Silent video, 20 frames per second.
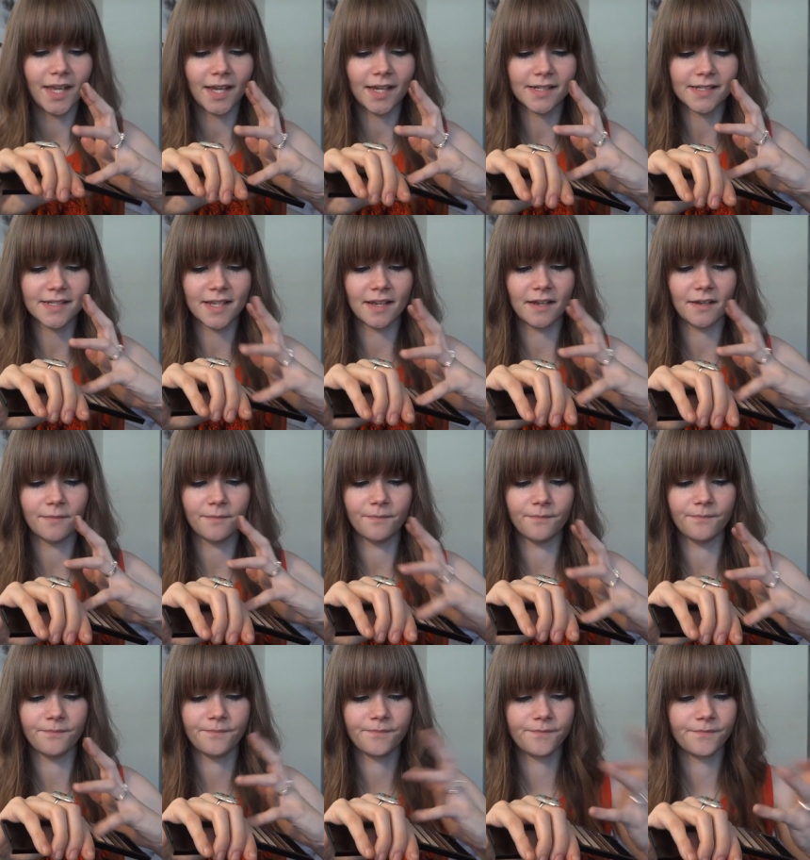And
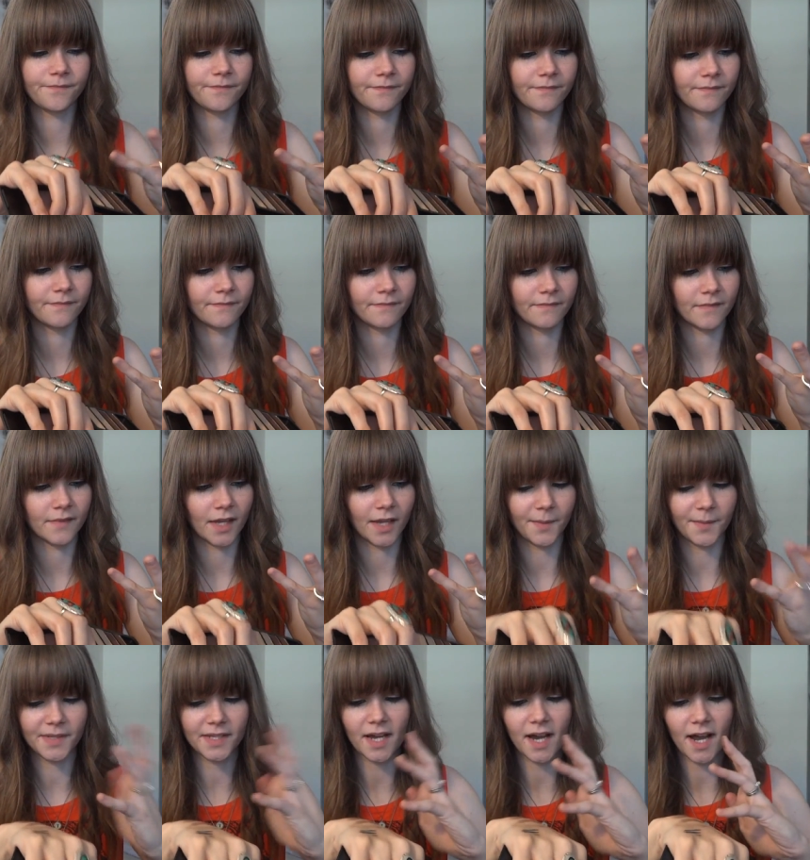um,
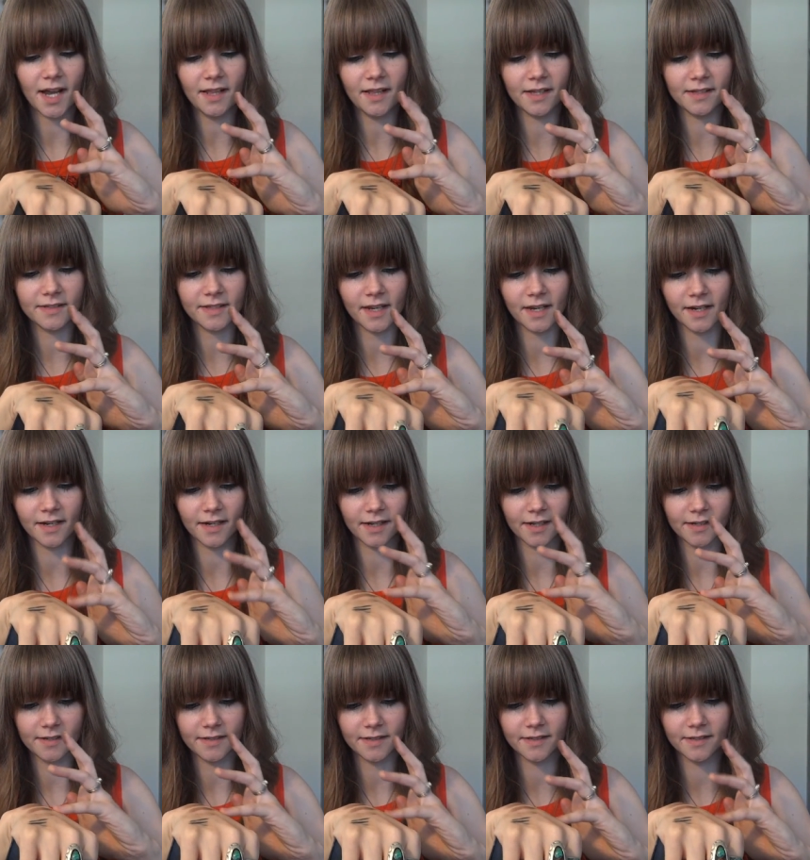I mean, the highlight's kind of nice.